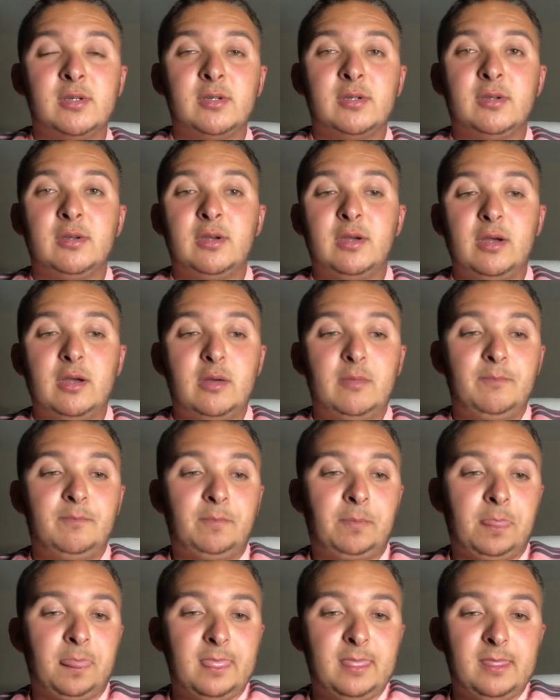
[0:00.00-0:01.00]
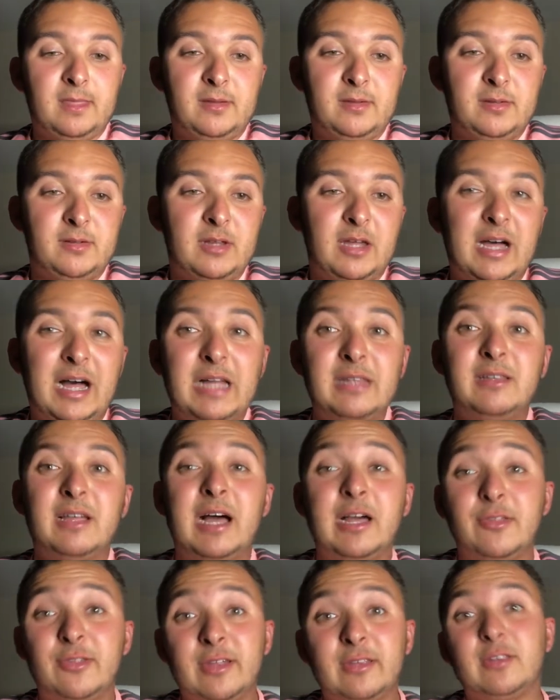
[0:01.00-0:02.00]
and
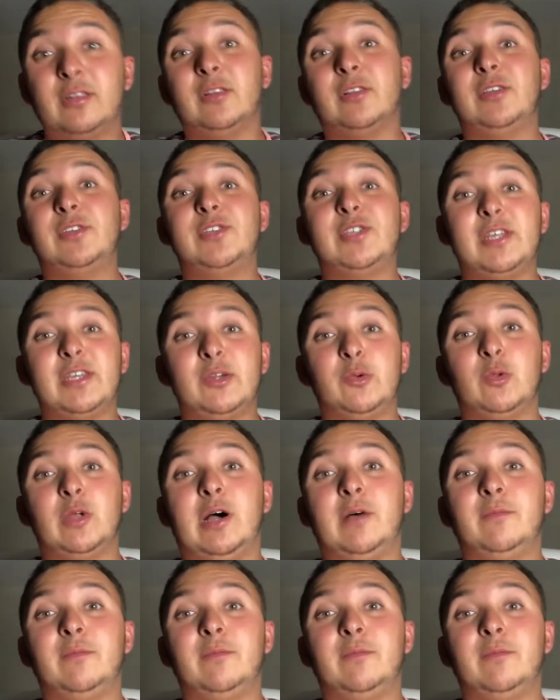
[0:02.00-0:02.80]
I think they'll continue that.